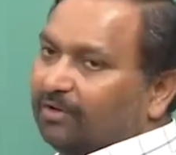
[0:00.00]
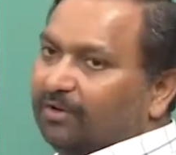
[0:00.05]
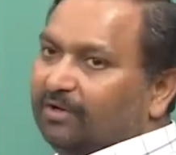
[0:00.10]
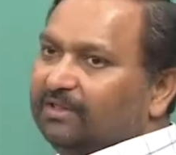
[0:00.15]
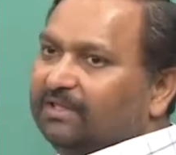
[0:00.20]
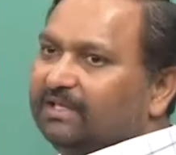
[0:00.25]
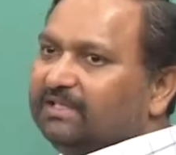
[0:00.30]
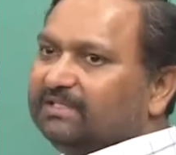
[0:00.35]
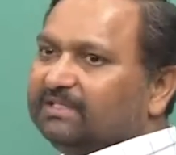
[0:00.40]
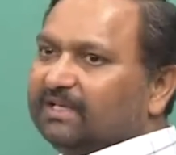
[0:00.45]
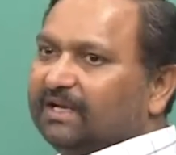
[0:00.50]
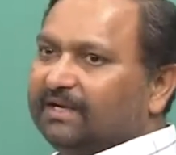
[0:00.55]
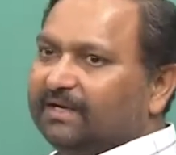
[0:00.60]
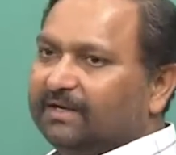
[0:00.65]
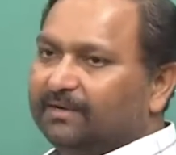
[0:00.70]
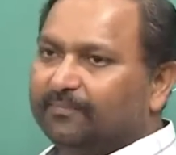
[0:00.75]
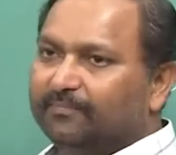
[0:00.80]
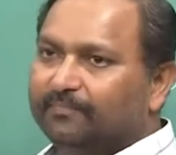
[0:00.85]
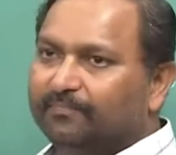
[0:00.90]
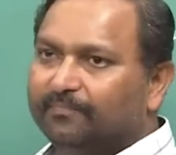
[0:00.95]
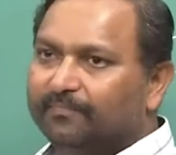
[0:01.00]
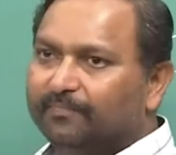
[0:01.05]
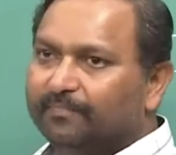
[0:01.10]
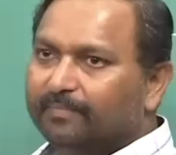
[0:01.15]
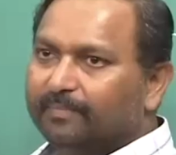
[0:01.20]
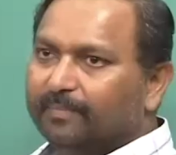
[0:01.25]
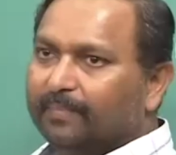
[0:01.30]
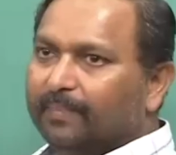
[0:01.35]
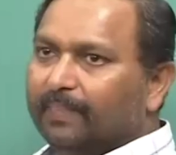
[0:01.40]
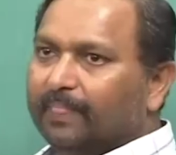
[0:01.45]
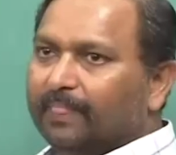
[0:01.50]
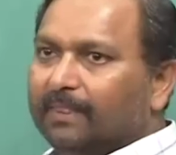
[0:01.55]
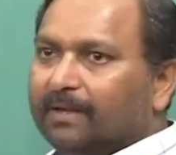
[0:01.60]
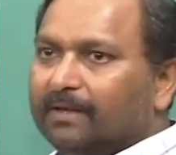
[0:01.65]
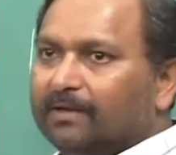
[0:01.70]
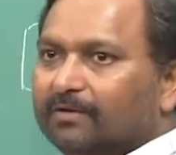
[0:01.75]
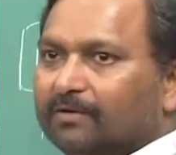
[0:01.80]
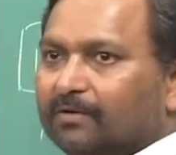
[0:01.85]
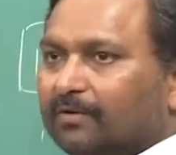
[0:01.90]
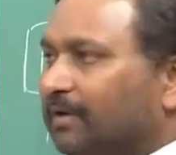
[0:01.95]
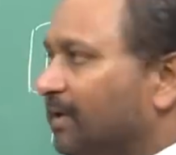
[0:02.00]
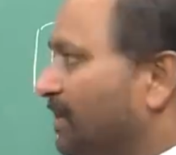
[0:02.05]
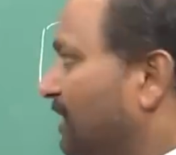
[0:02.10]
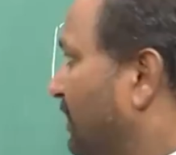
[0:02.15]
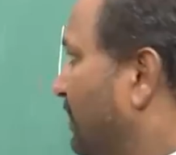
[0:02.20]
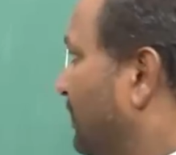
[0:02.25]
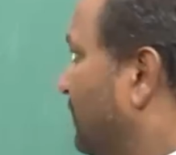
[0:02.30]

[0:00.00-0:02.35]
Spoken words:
on this side. Okay.